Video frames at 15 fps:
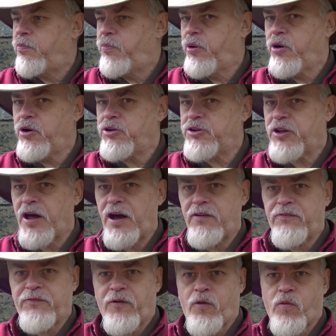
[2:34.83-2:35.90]
push
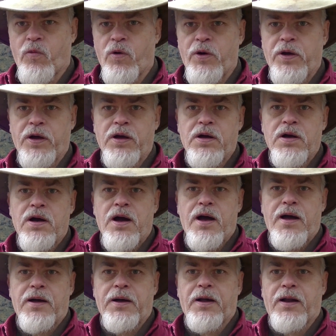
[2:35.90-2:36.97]
that forward,
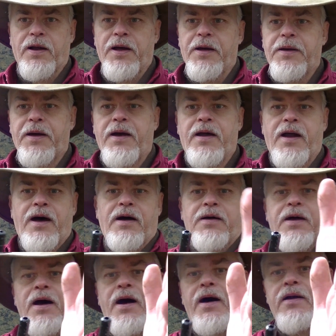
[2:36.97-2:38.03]
and click, and I
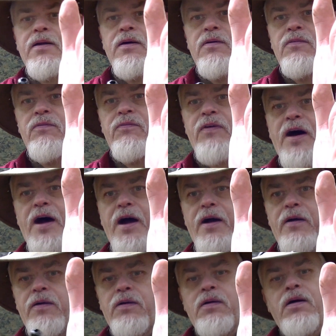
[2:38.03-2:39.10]
got fire.
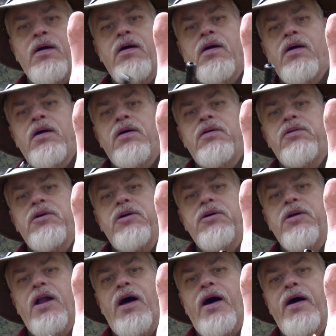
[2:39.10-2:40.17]

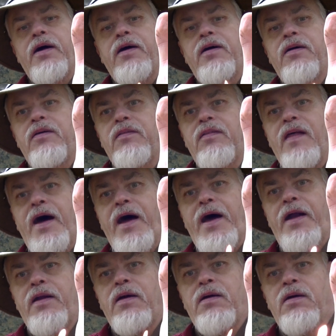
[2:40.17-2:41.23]
Just like
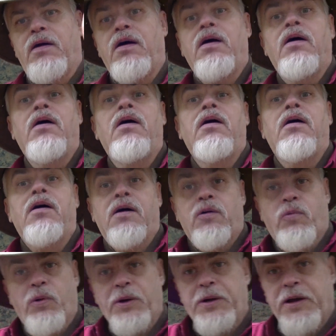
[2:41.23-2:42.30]
that.
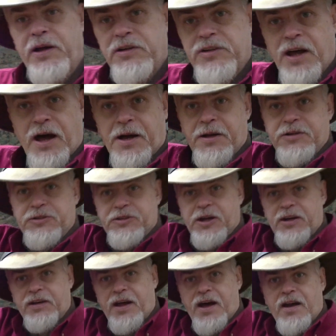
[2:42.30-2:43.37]
Quick and easy, I can
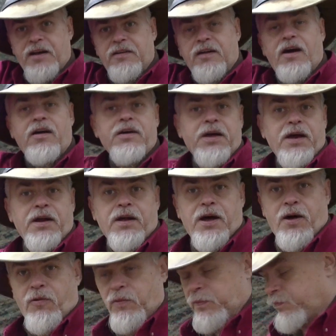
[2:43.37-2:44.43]
stick down in there and get it
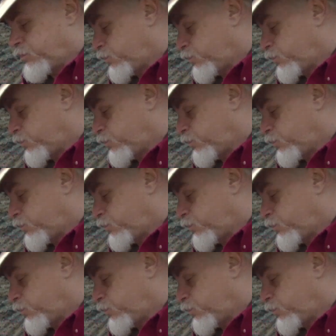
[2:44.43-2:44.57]
going.